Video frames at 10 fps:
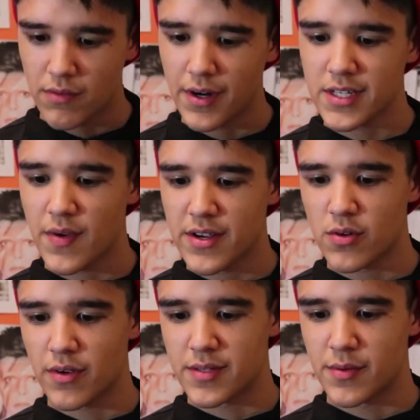Frank's
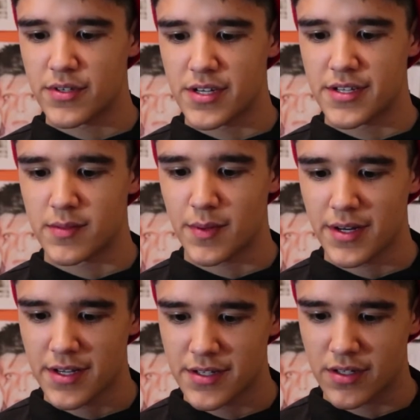facial expressions
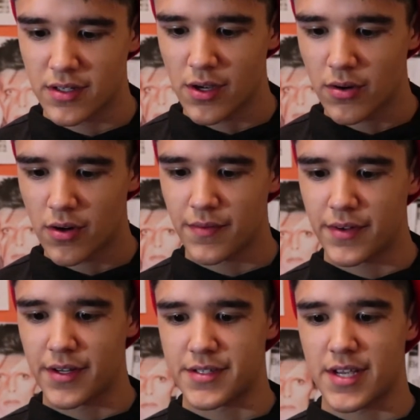explain his low
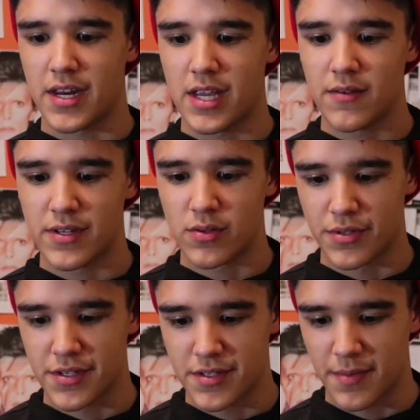confidence and envy
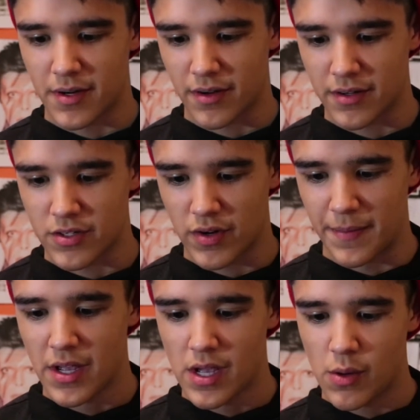towards his American
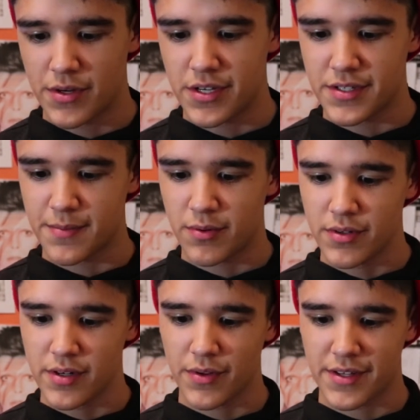dream, which is
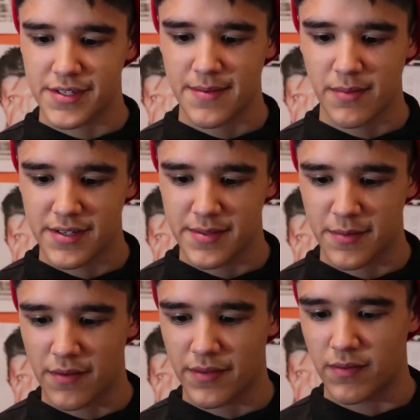supported with the symbolism
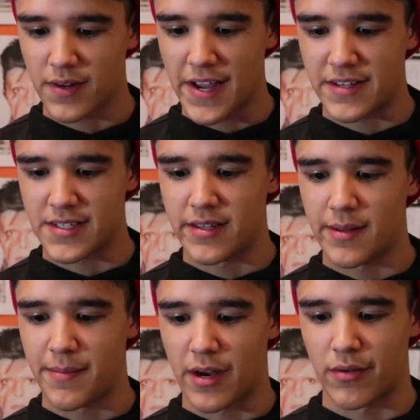of the flags in the
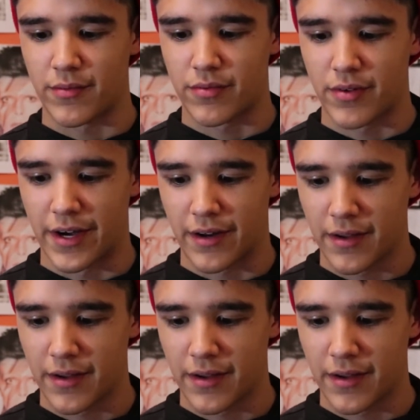background of Frank.